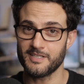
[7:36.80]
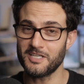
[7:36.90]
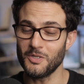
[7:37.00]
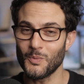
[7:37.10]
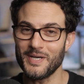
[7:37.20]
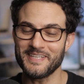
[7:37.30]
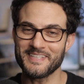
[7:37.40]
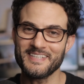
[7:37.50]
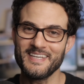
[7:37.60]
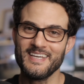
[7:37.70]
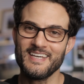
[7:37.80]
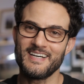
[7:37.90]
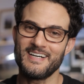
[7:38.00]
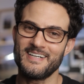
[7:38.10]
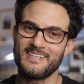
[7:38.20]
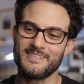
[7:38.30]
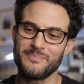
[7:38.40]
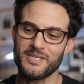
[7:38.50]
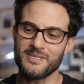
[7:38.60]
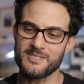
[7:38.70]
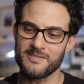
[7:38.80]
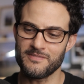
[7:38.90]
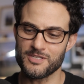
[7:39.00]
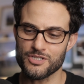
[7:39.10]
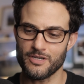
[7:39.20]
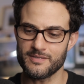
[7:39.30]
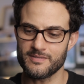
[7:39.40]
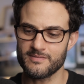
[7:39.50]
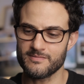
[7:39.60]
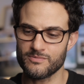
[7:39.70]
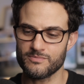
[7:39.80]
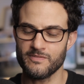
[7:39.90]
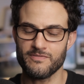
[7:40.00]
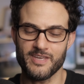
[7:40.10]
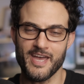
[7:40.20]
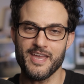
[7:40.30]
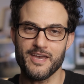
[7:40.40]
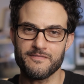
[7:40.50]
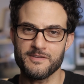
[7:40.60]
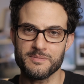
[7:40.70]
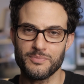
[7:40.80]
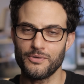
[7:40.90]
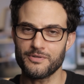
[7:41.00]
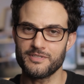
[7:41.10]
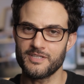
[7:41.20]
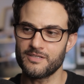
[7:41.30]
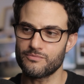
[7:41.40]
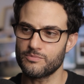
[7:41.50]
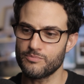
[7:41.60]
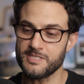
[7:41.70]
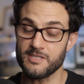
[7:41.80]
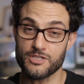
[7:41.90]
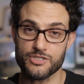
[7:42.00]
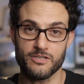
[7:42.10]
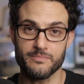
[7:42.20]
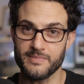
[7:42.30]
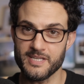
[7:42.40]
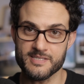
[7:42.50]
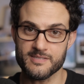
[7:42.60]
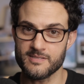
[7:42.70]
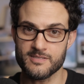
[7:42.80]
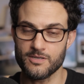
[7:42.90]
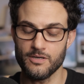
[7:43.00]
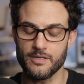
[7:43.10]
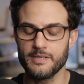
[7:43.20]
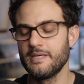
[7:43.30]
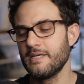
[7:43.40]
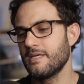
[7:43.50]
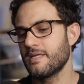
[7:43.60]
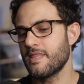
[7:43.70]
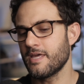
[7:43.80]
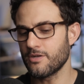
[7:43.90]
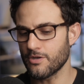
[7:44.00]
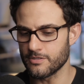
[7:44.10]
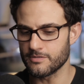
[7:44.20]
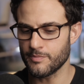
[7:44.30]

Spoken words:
like a wedding, because if the AF is important and missing the shot means it's gone, then no.